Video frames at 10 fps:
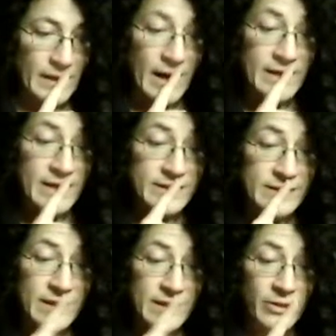I
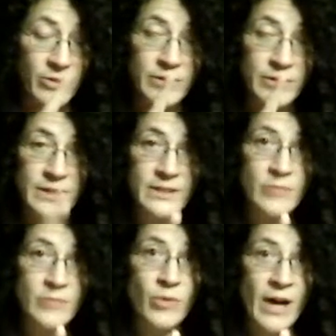see her
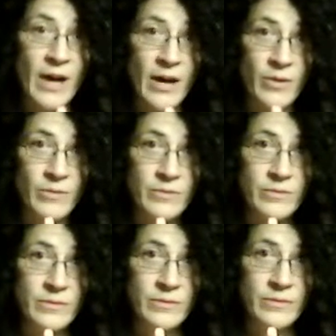knitted brow
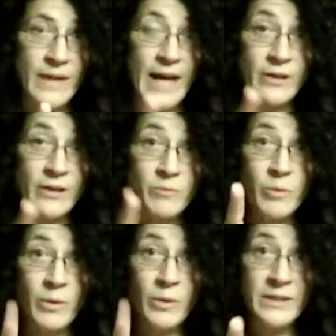and
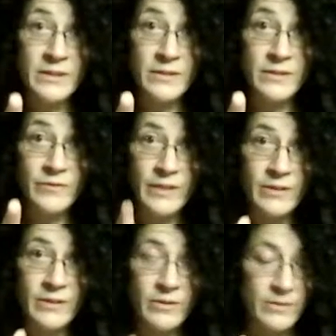pointed
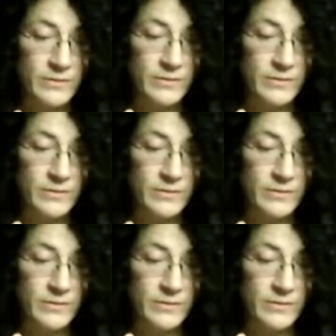finger.